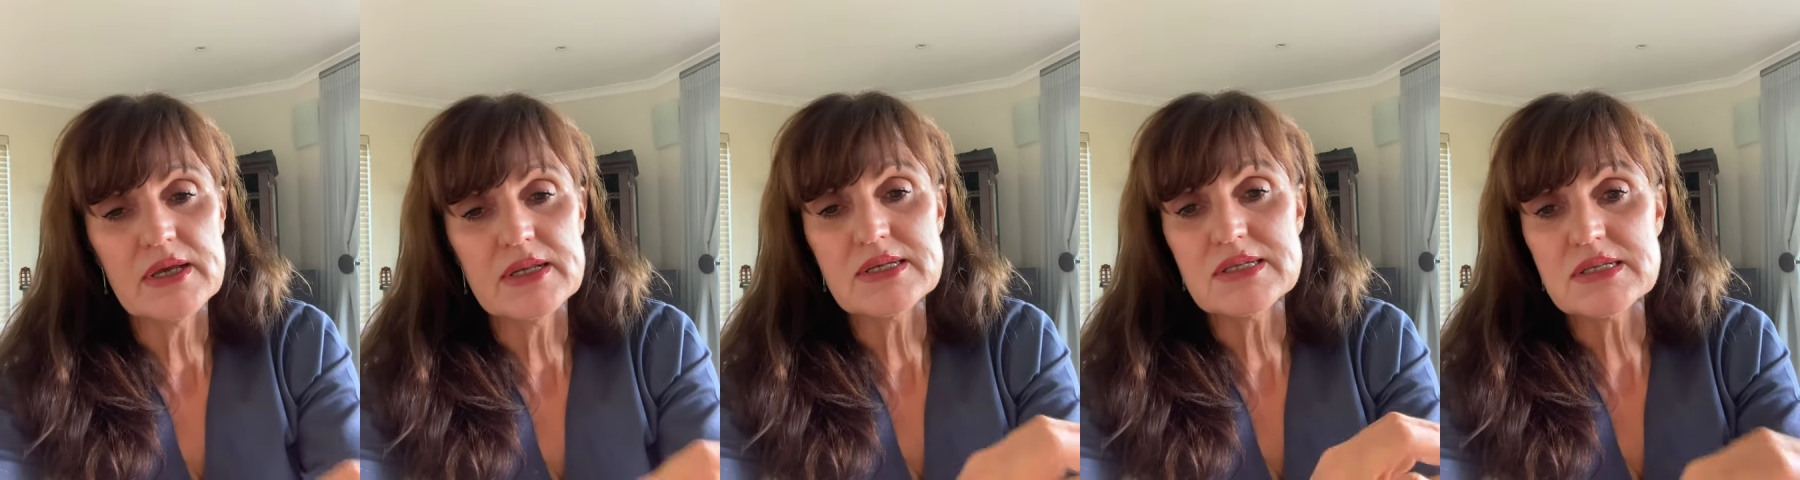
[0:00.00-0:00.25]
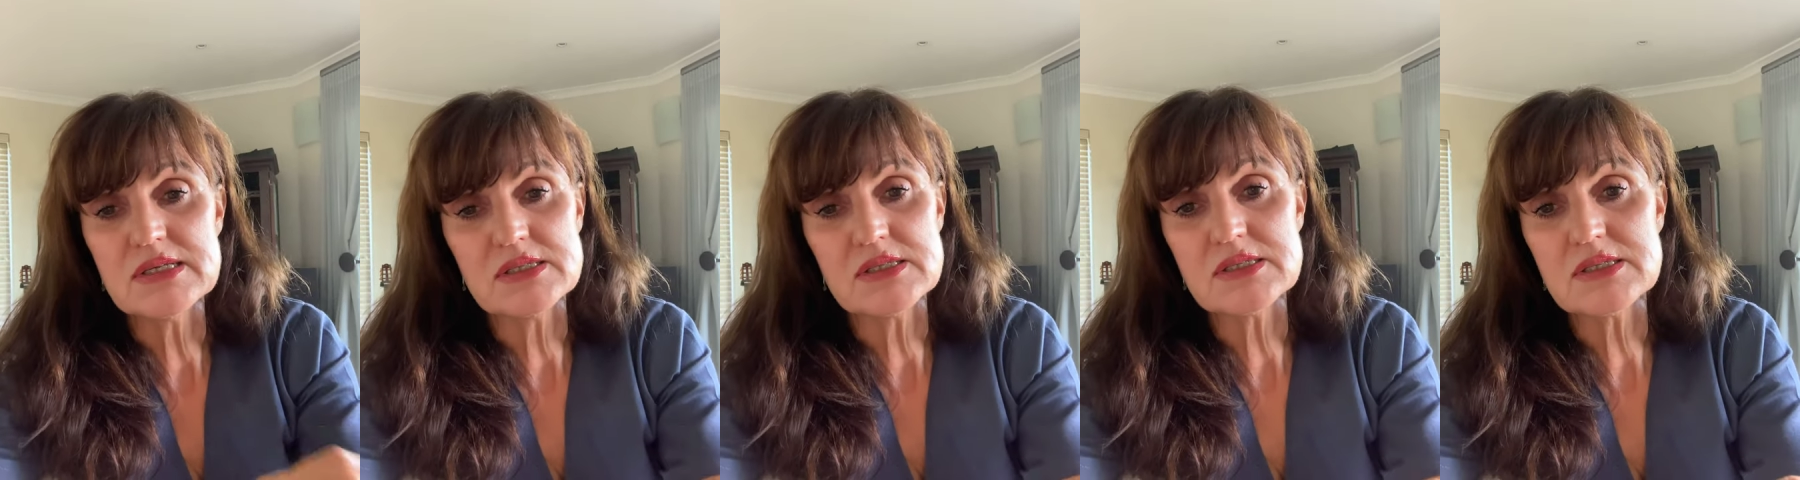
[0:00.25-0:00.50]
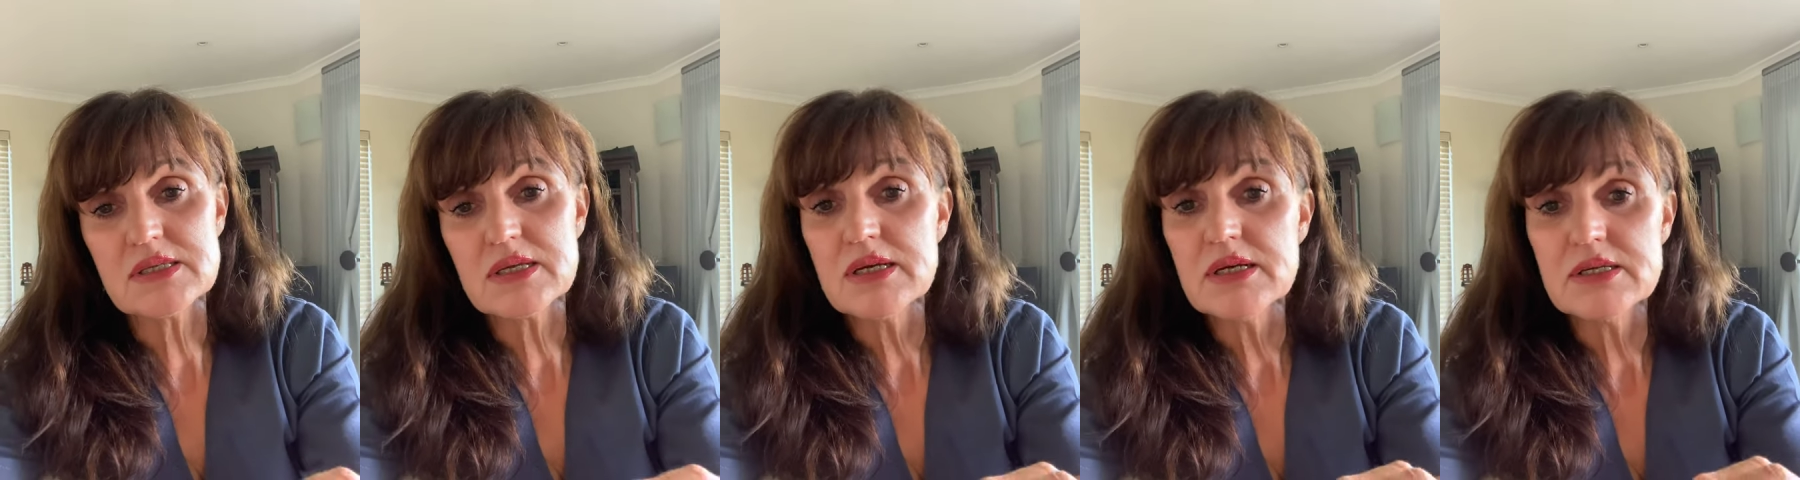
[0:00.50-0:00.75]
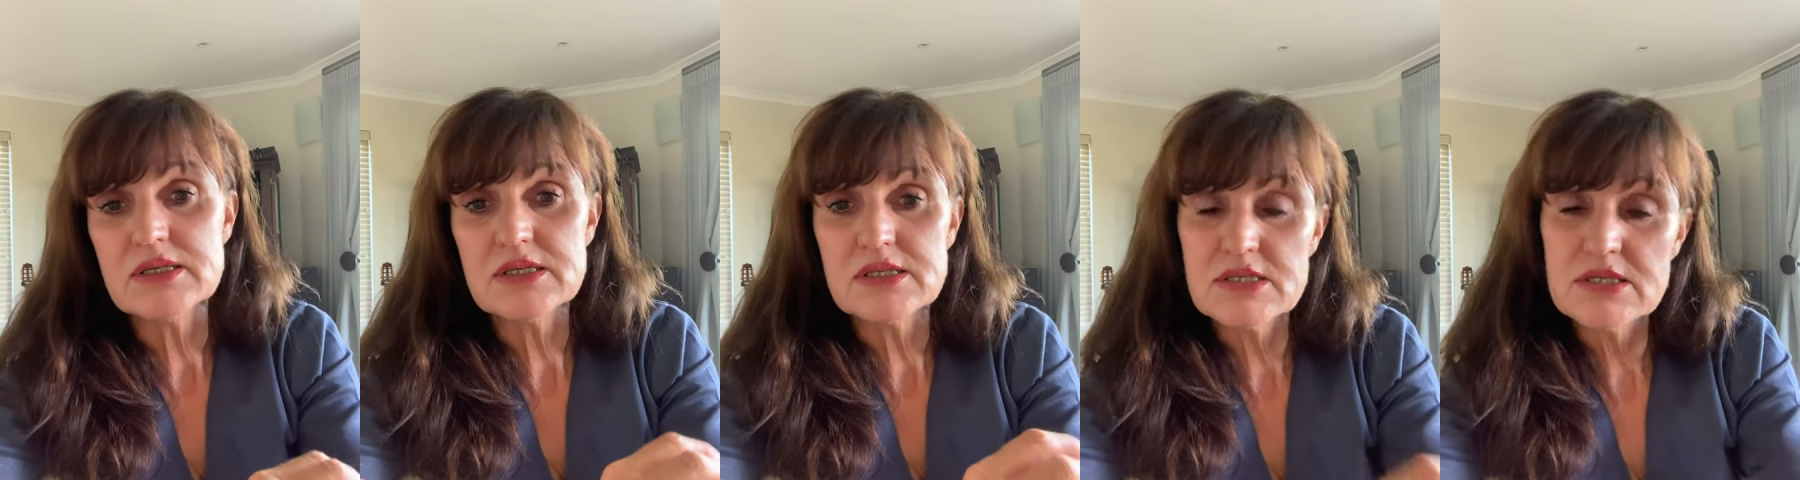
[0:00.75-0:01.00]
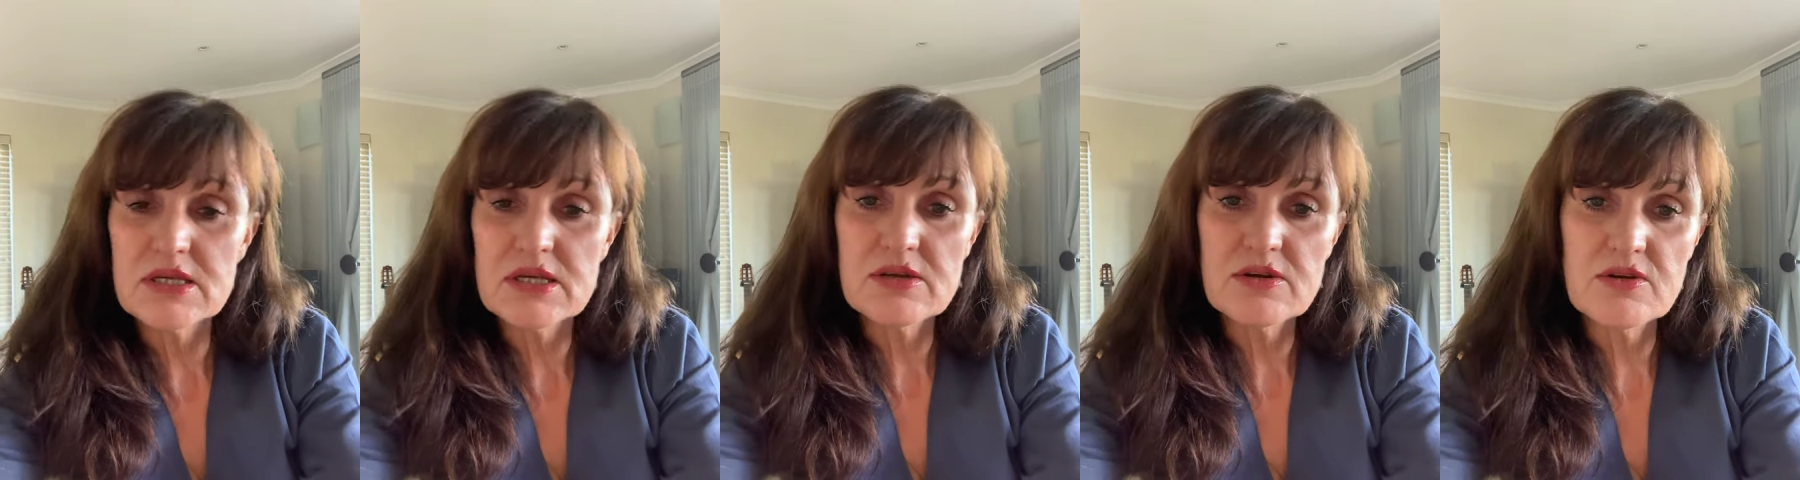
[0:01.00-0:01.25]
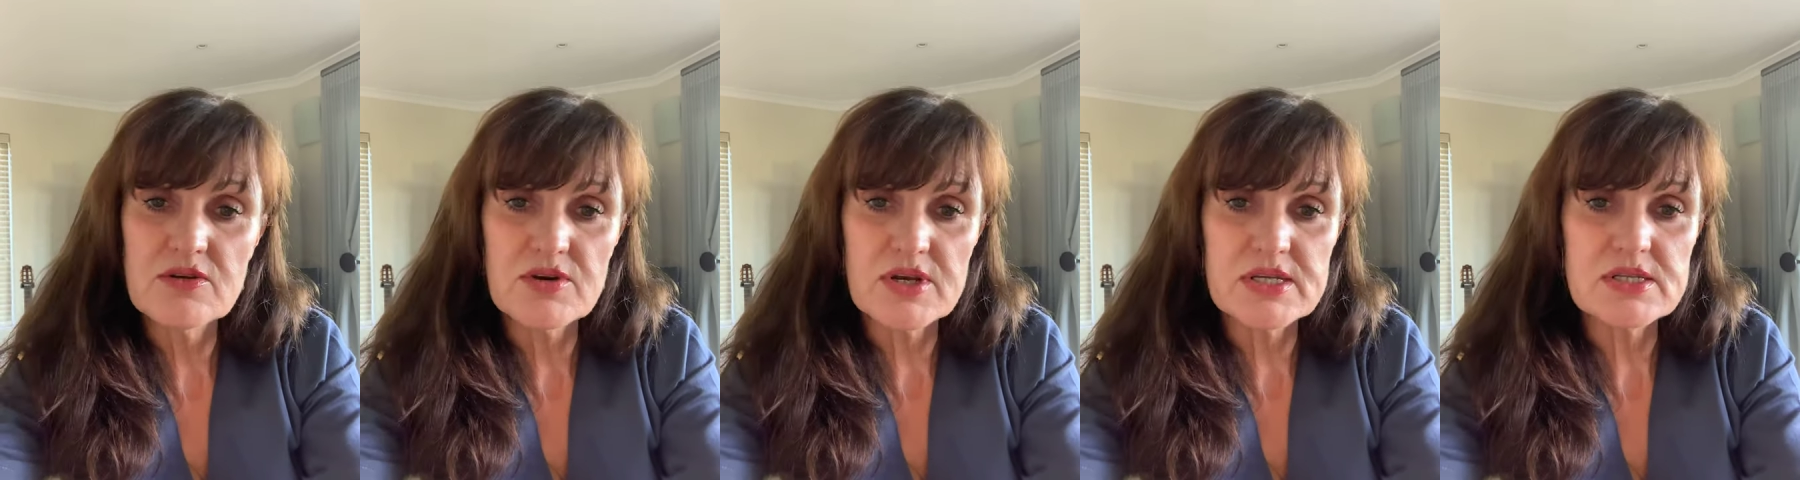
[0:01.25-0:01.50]
disc
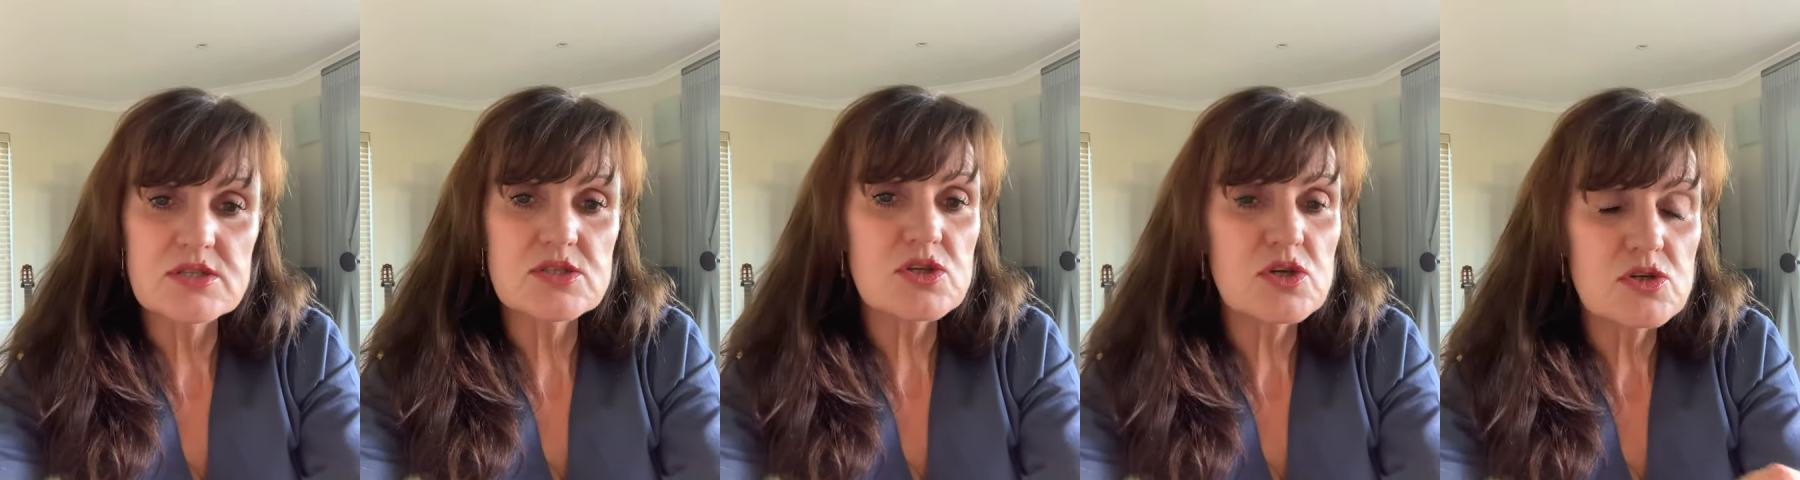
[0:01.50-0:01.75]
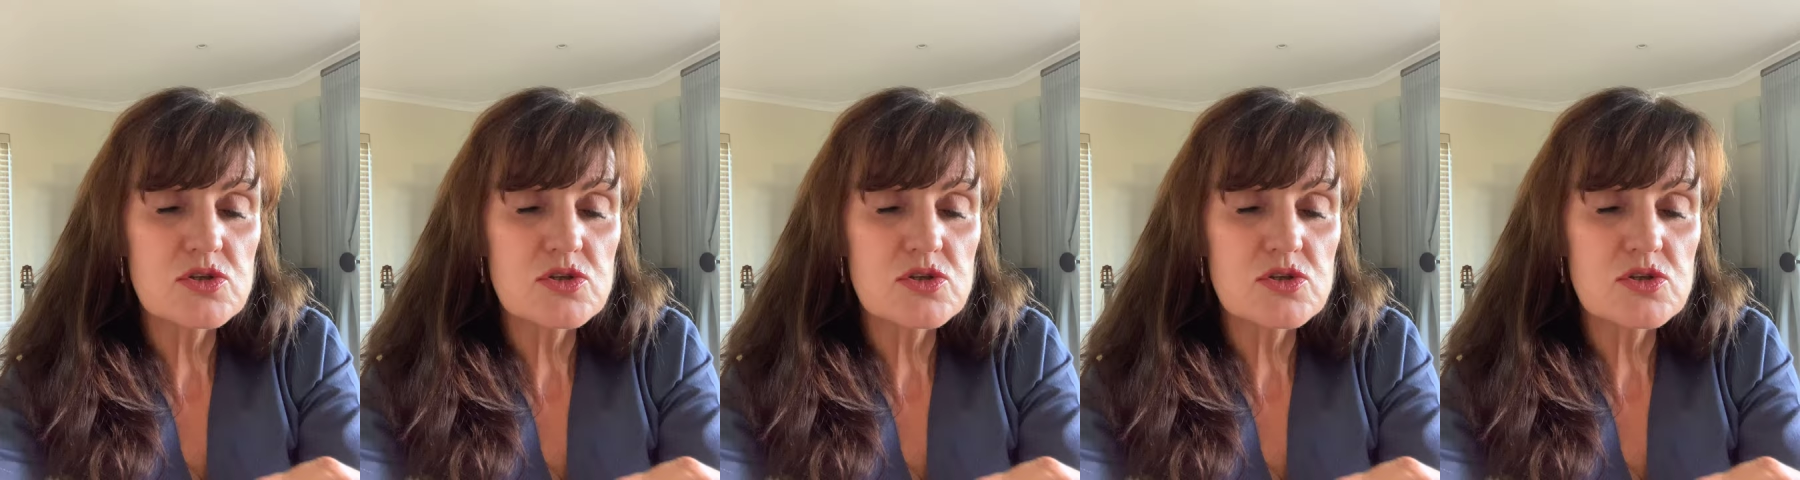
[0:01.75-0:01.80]
deteriorates,